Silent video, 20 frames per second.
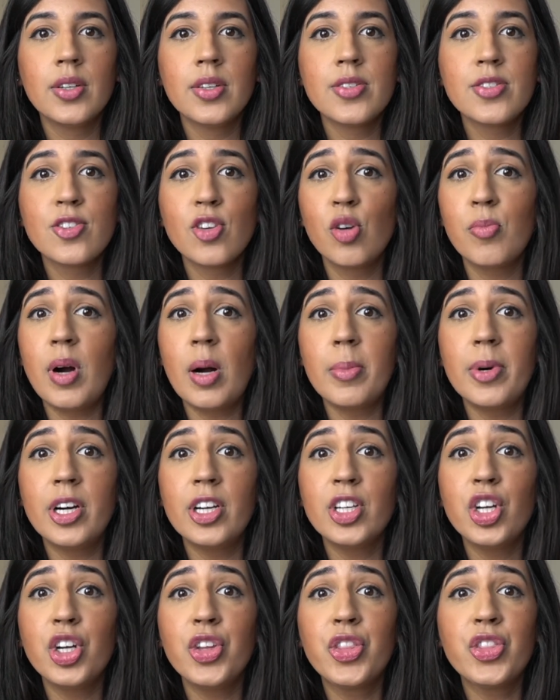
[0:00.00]
So,
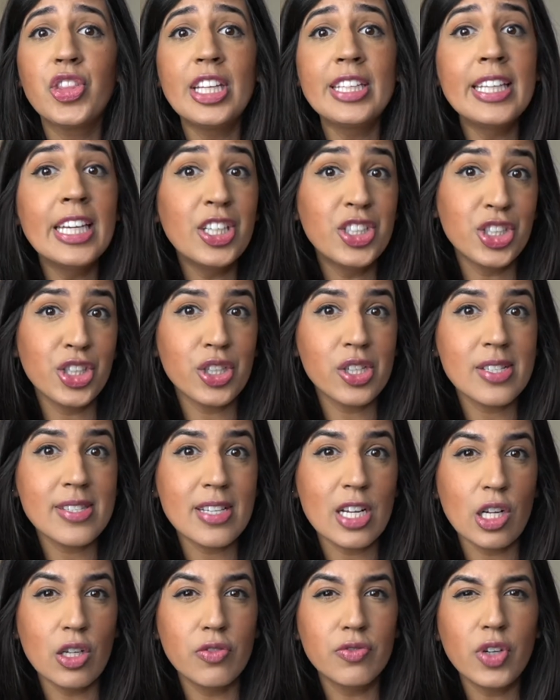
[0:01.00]
Mama, you're thinking to
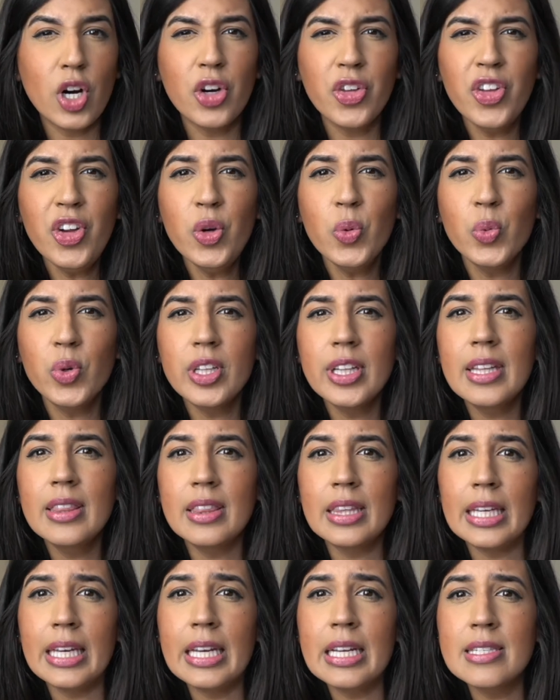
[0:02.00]
yourself, are there really
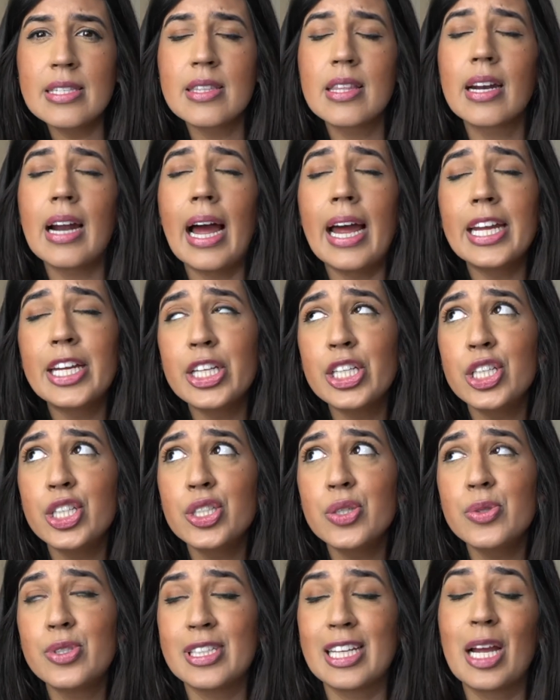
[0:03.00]
things that I can
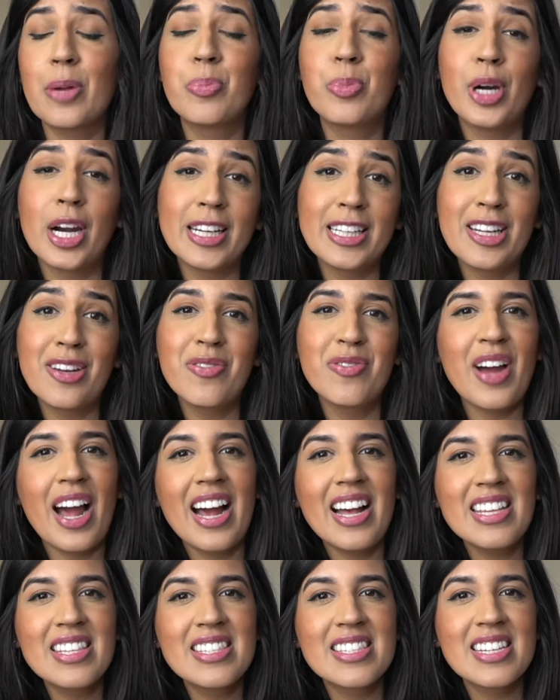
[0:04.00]
do to get pregnant
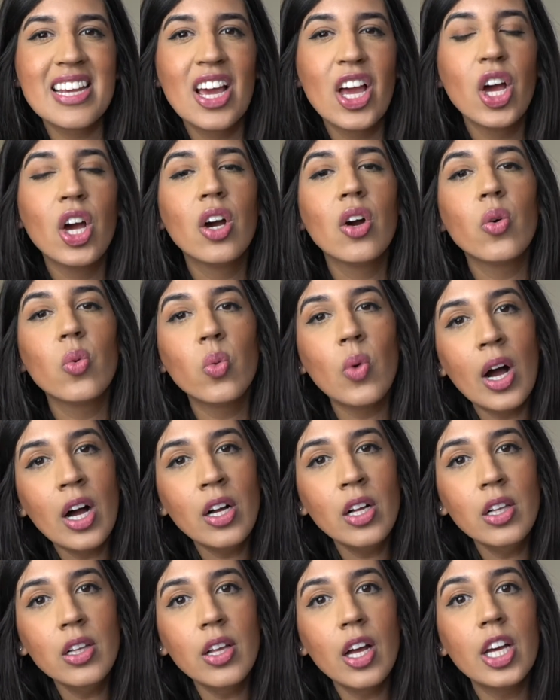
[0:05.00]
fast?
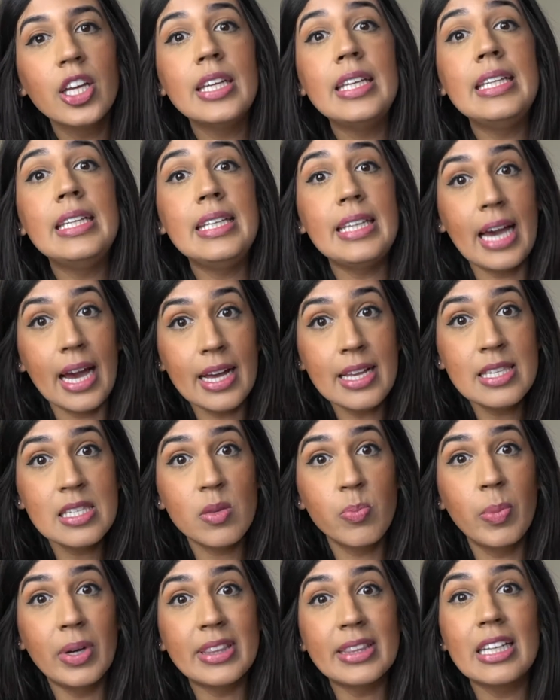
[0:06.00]
Well,
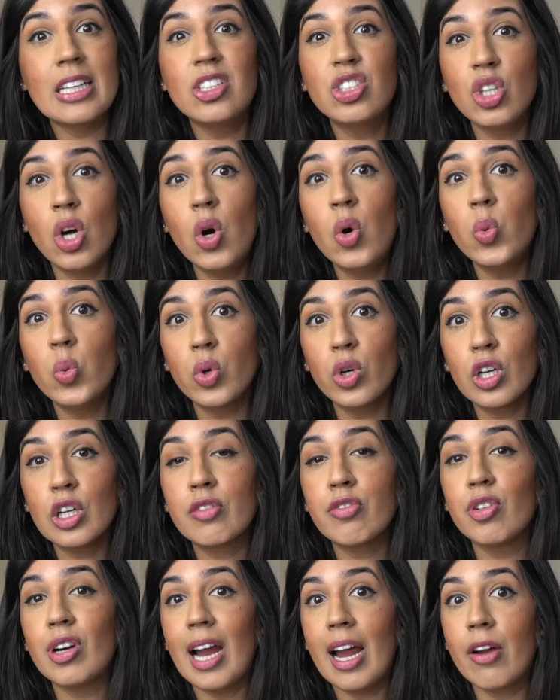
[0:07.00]
yes, but they don't
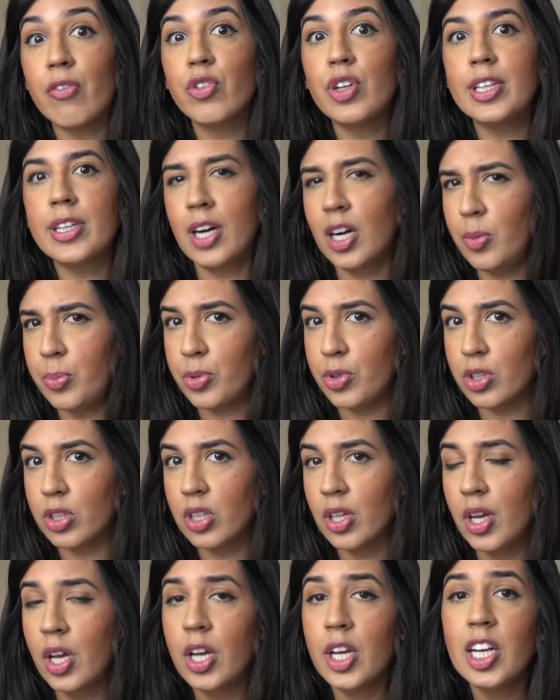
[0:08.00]
work for every couple.